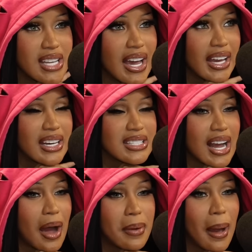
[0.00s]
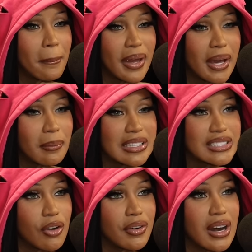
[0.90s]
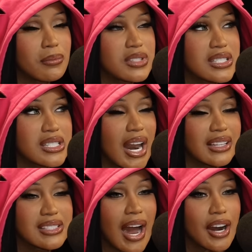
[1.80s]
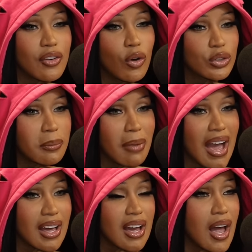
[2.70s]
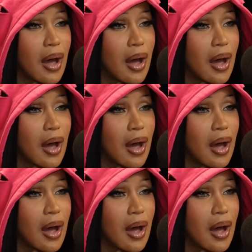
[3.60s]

it's like and it's like mm-hmm. i'm not being myself and i'm just like tired of holding back